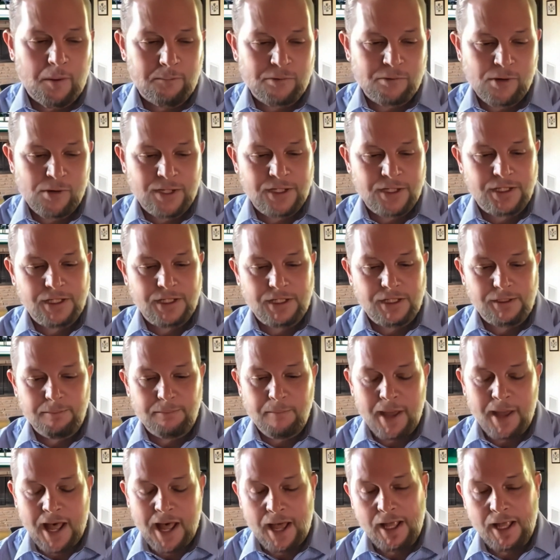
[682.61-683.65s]
Brendan
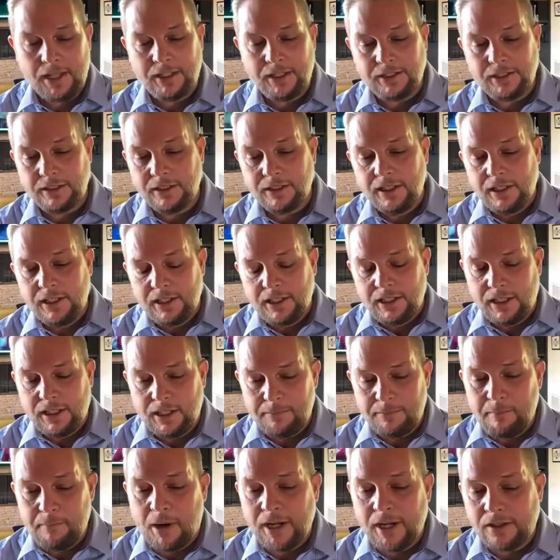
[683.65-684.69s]
and Matt
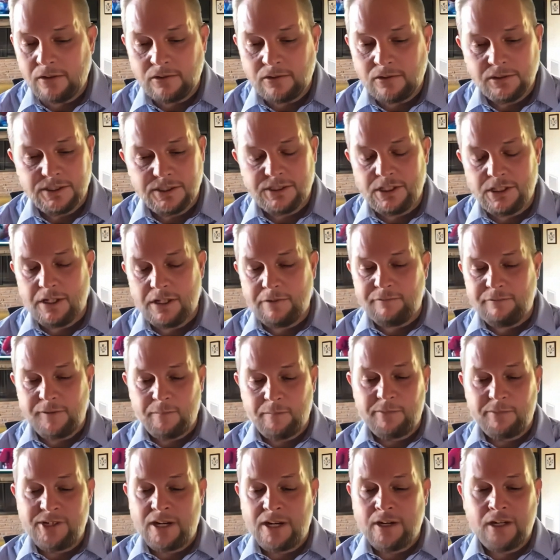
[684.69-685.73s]
and Michael and stuff
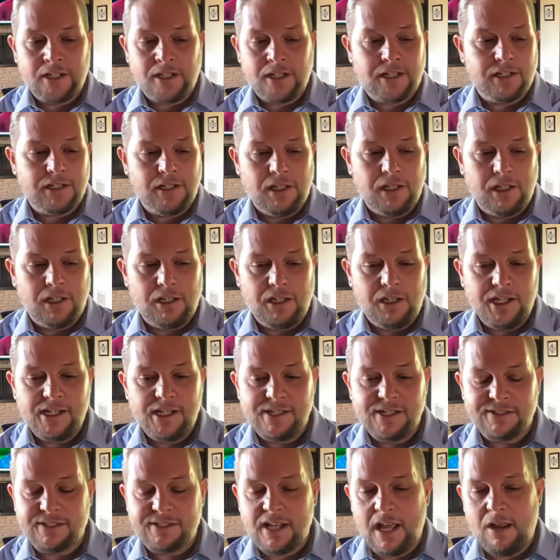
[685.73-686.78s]
and Derek
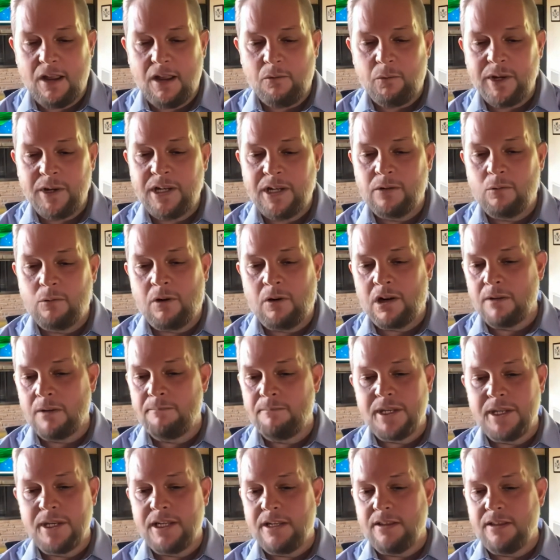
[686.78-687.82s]
is that we didn't want to
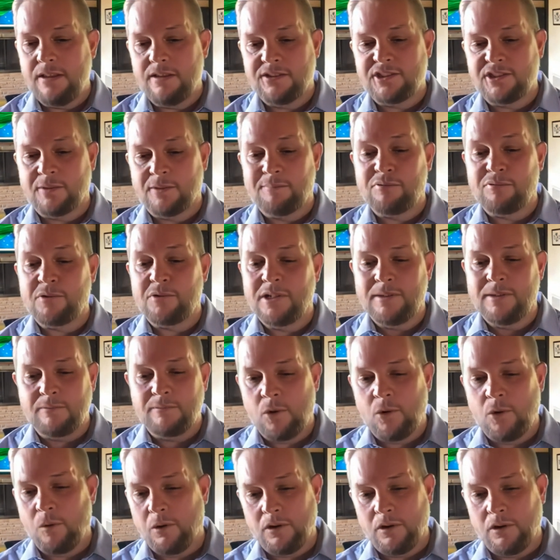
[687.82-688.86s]
be the Supreme
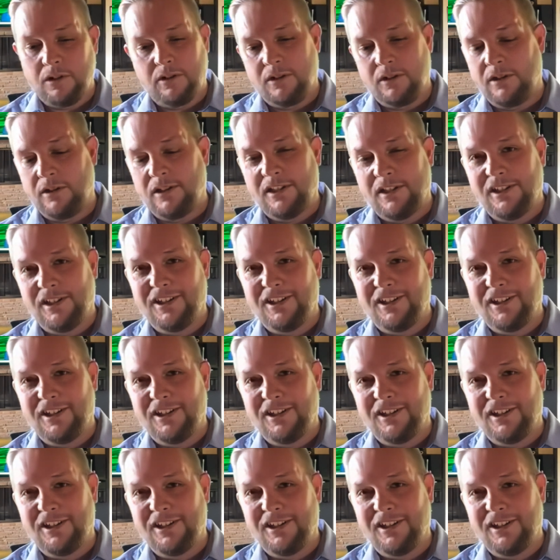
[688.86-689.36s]
Court